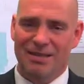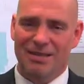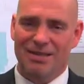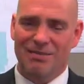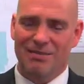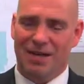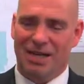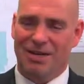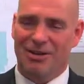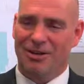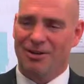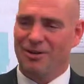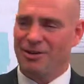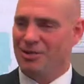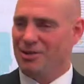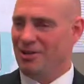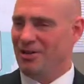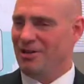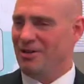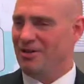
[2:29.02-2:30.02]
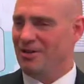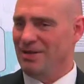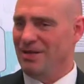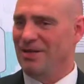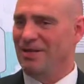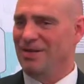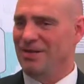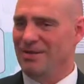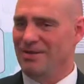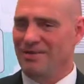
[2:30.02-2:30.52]
my girls
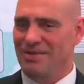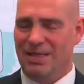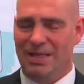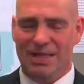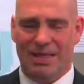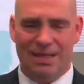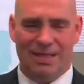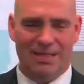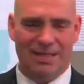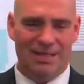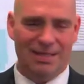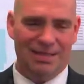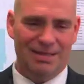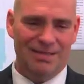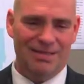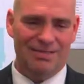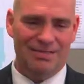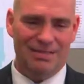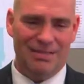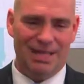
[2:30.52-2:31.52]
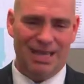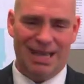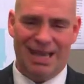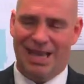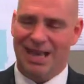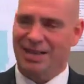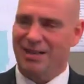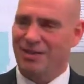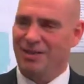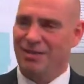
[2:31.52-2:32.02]
are, Ellie and
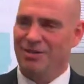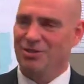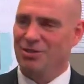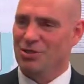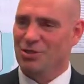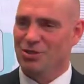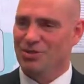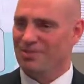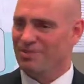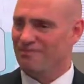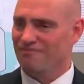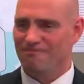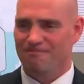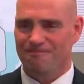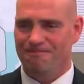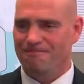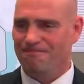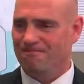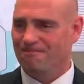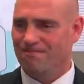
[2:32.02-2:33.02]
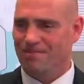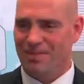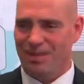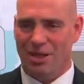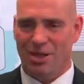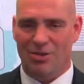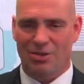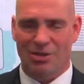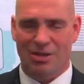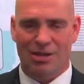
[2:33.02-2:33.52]
Anna are just,
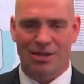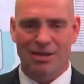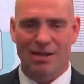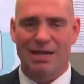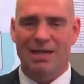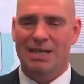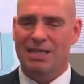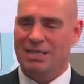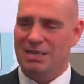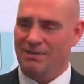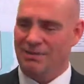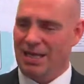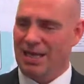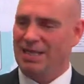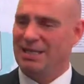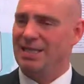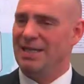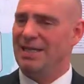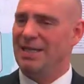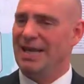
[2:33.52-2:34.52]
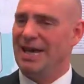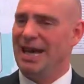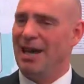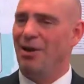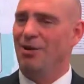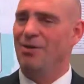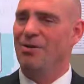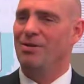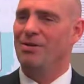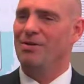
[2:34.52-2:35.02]
it's amazing
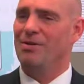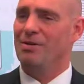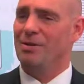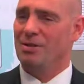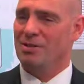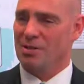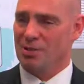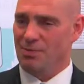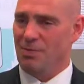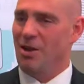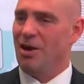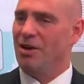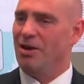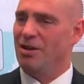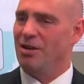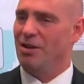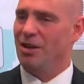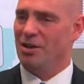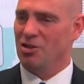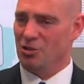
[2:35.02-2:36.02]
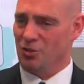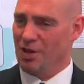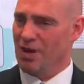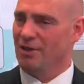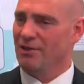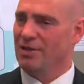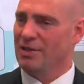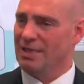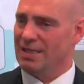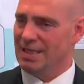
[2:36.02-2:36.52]
how smart a
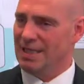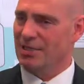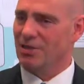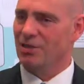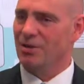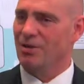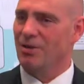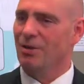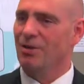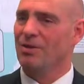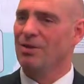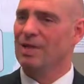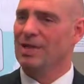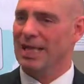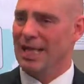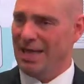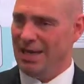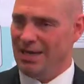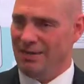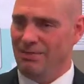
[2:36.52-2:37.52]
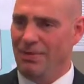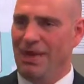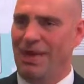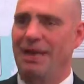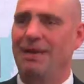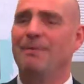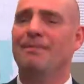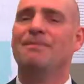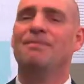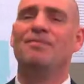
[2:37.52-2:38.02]
12 and 10-year-old can be.